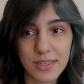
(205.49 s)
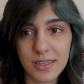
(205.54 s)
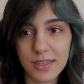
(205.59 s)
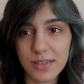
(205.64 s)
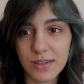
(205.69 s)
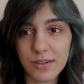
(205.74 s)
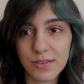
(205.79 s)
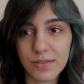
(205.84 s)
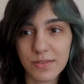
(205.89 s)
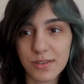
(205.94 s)

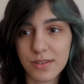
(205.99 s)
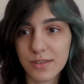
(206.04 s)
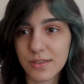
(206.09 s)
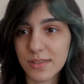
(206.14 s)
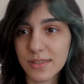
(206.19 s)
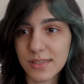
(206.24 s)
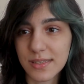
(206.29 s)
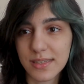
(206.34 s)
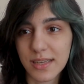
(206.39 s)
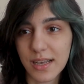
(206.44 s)
Neither will
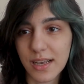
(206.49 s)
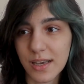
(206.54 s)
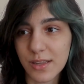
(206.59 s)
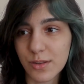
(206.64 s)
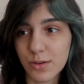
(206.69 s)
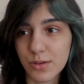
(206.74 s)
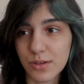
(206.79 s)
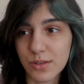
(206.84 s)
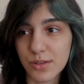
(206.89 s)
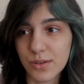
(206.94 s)
the
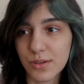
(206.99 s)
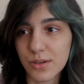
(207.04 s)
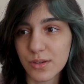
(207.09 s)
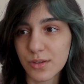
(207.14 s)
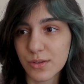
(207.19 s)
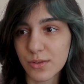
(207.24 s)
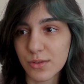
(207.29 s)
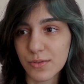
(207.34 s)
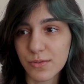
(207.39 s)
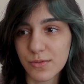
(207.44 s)
second or the
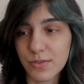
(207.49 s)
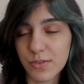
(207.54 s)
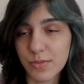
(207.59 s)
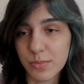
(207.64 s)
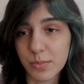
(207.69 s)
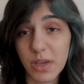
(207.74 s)
third or the fifth.